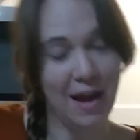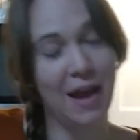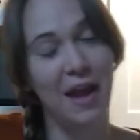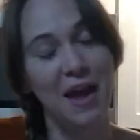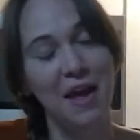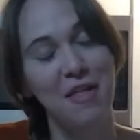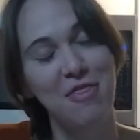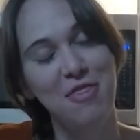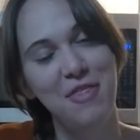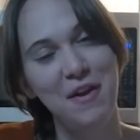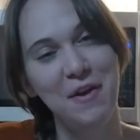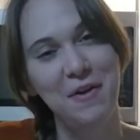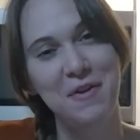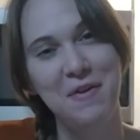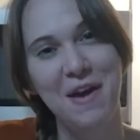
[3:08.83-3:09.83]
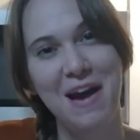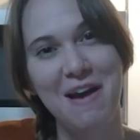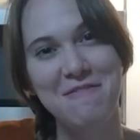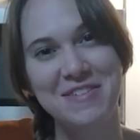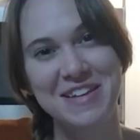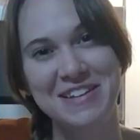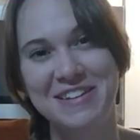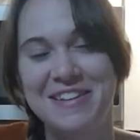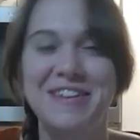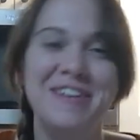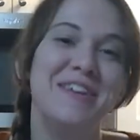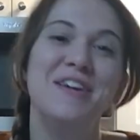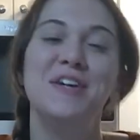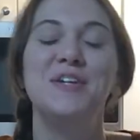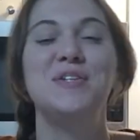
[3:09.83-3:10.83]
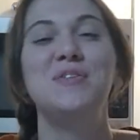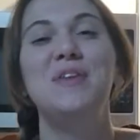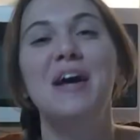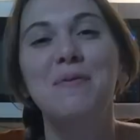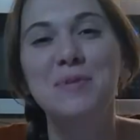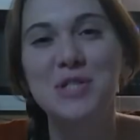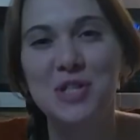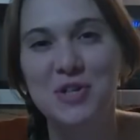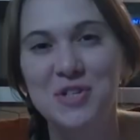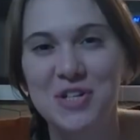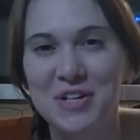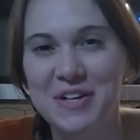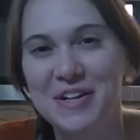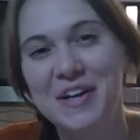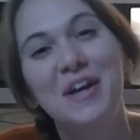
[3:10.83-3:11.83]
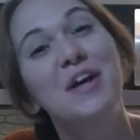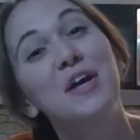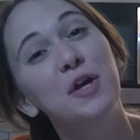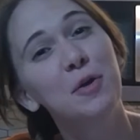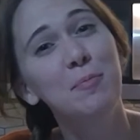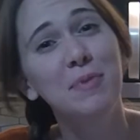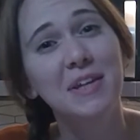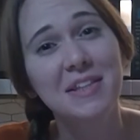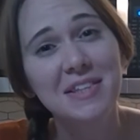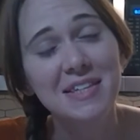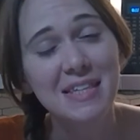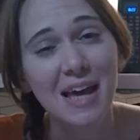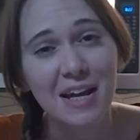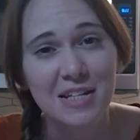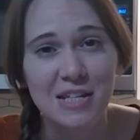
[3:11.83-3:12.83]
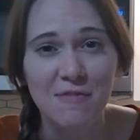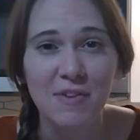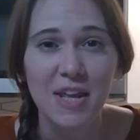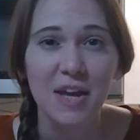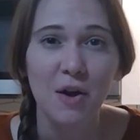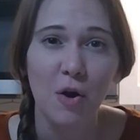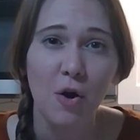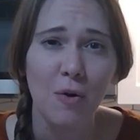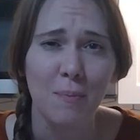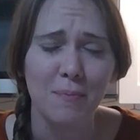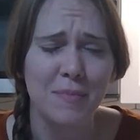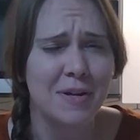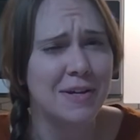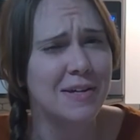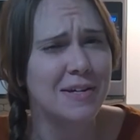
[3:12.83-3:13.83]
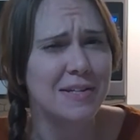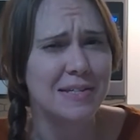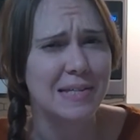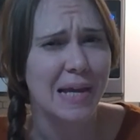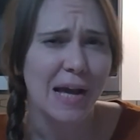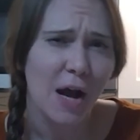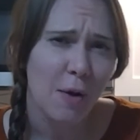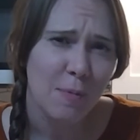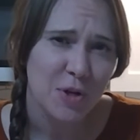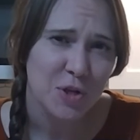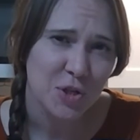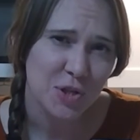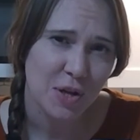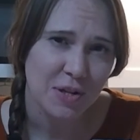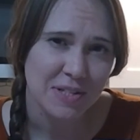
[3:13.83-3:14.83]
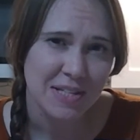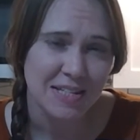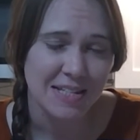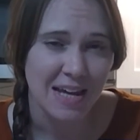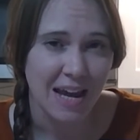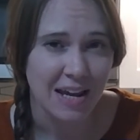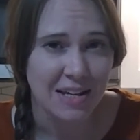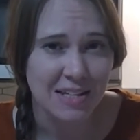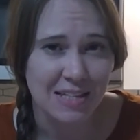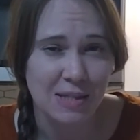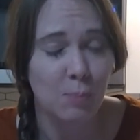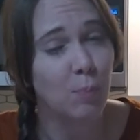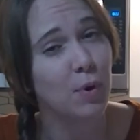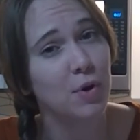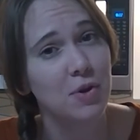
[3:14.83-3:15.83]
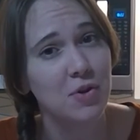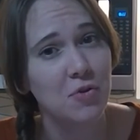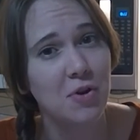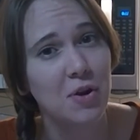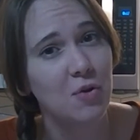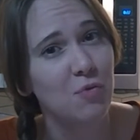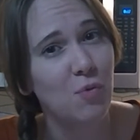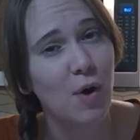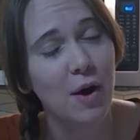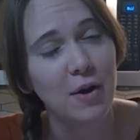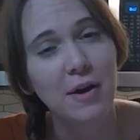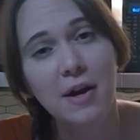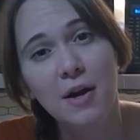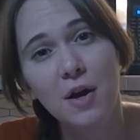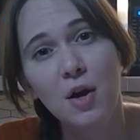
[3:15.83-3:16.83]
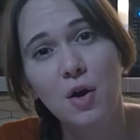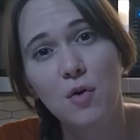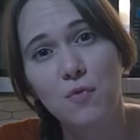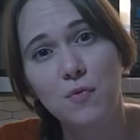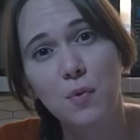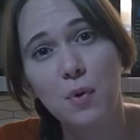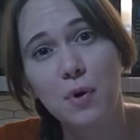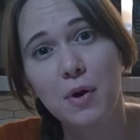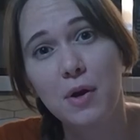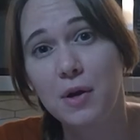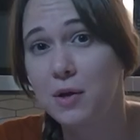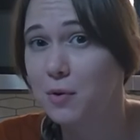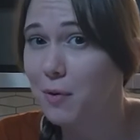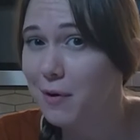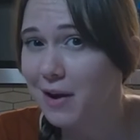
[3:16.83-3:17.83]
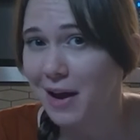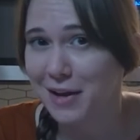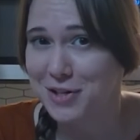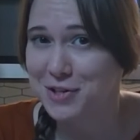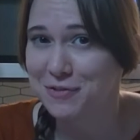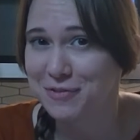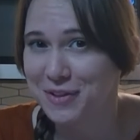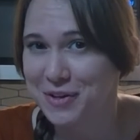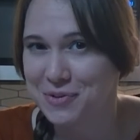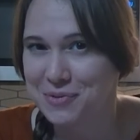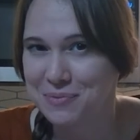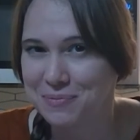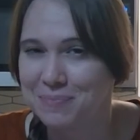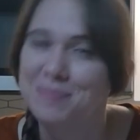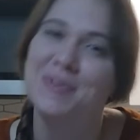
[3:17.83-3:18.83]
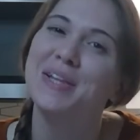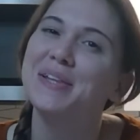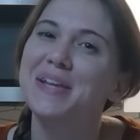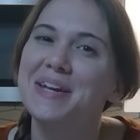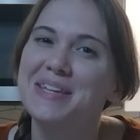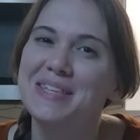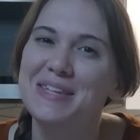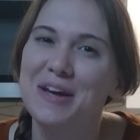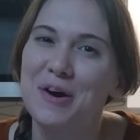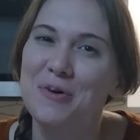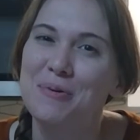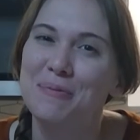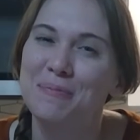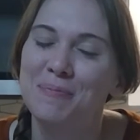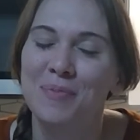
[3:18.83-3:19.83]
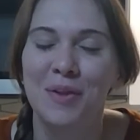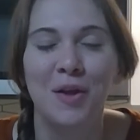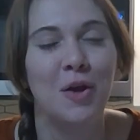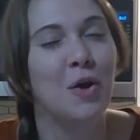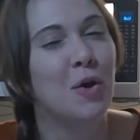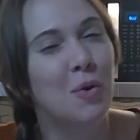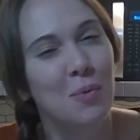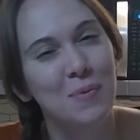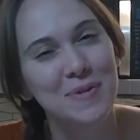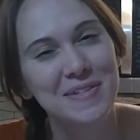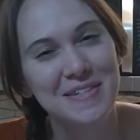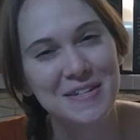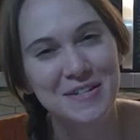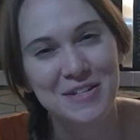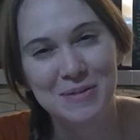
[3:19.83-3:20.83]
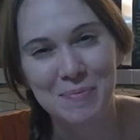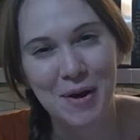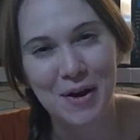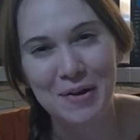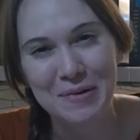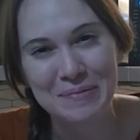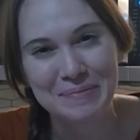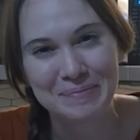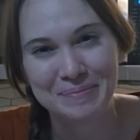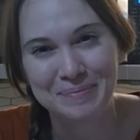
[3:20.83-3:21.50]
And there you have it. So now it's your turn. Complete this activity at home. See how much salt it takes per unit of water for your egg to float. Let us know. We'll see you tomorrow.